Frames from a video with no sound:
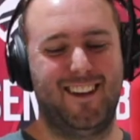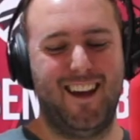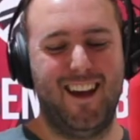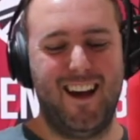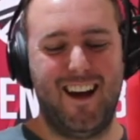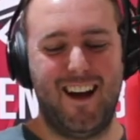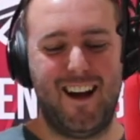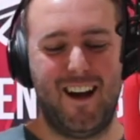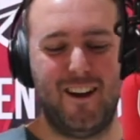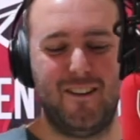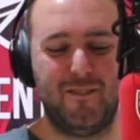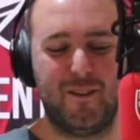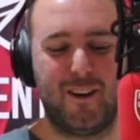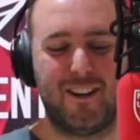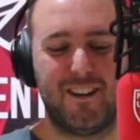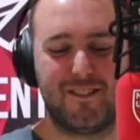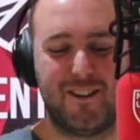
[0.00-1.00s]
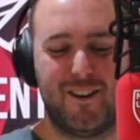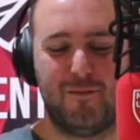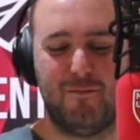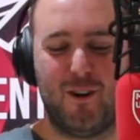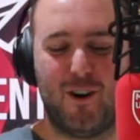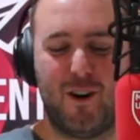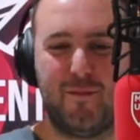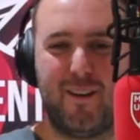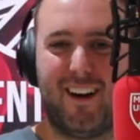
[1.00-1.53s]
We're going to talk
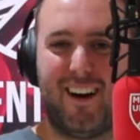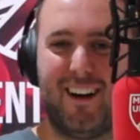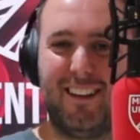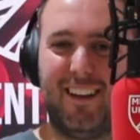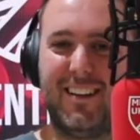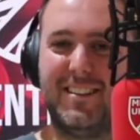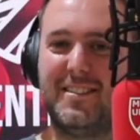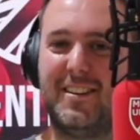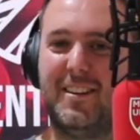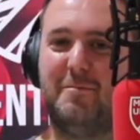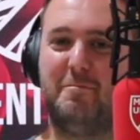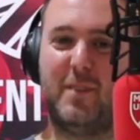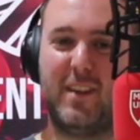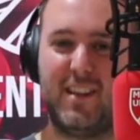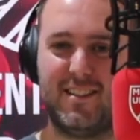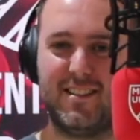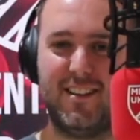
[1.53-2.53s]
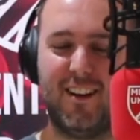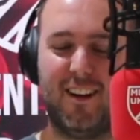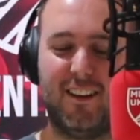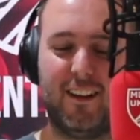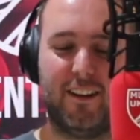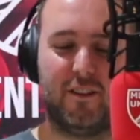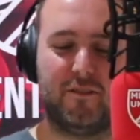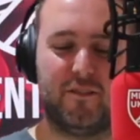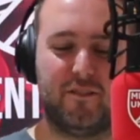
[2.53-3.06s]
more about Atlanta beating
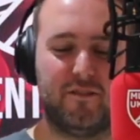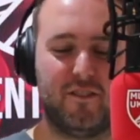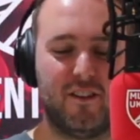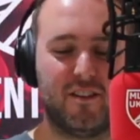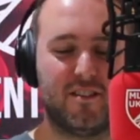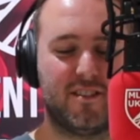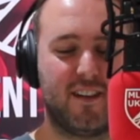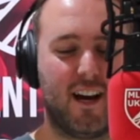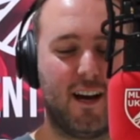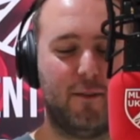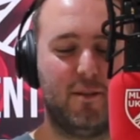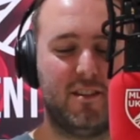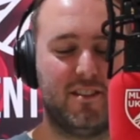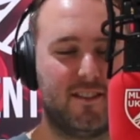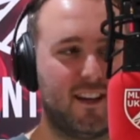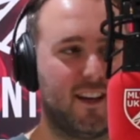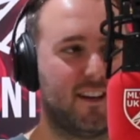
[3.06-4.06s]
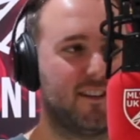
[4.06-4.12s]
Orlando for the first time in 6